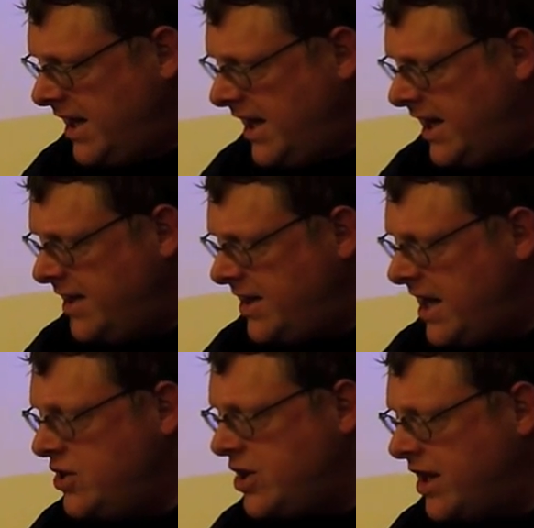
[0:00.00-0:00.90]
And
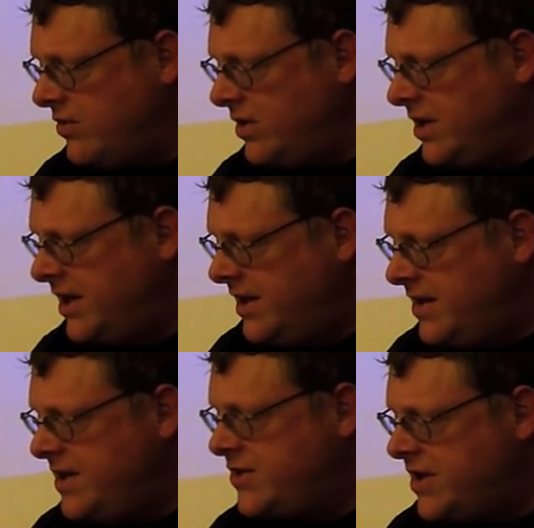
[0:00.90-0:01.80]
in general,
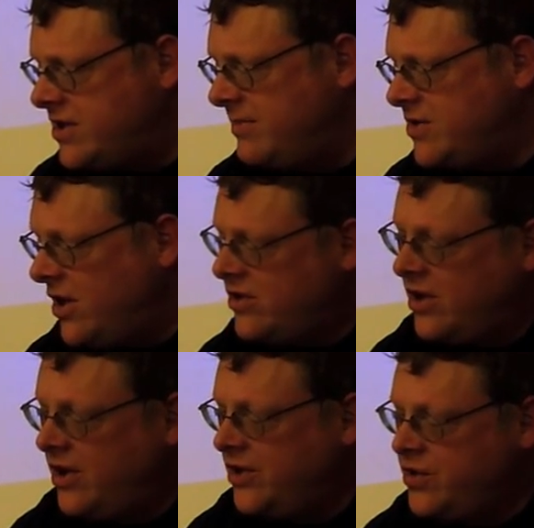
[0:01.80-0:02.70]
these systems are
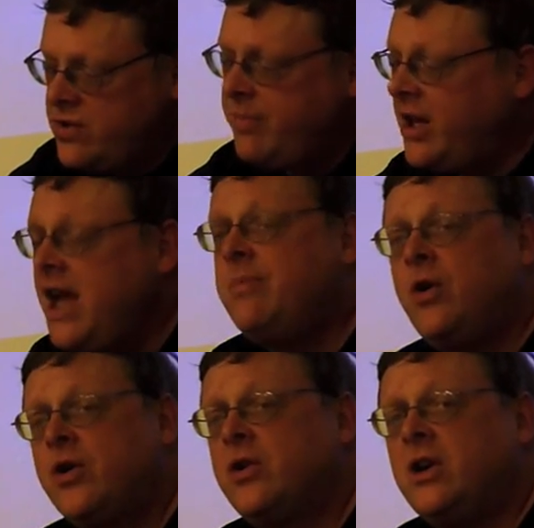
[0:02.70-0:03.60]
called AAA
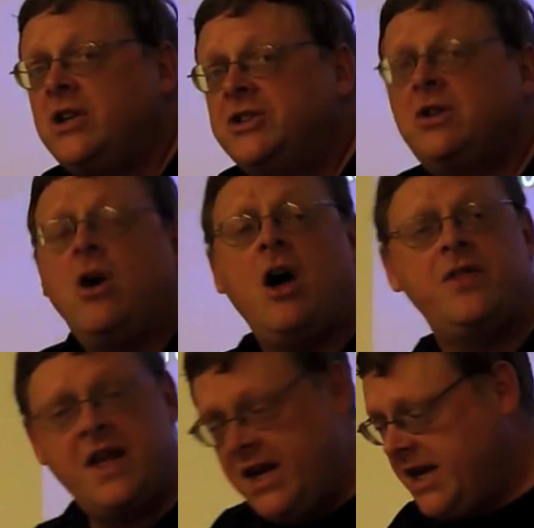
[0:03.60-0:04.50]
protocols:
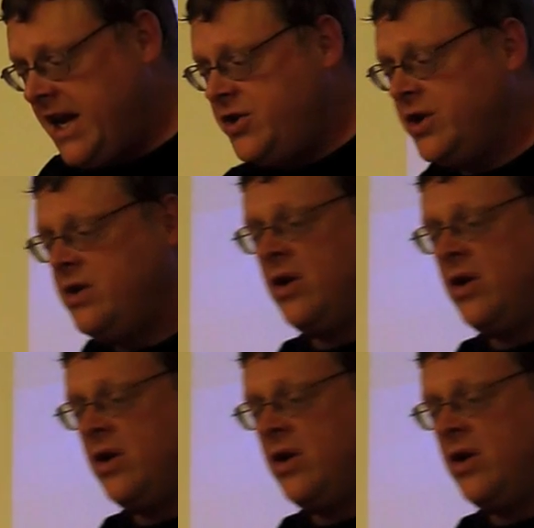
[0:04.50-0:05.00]
authentication,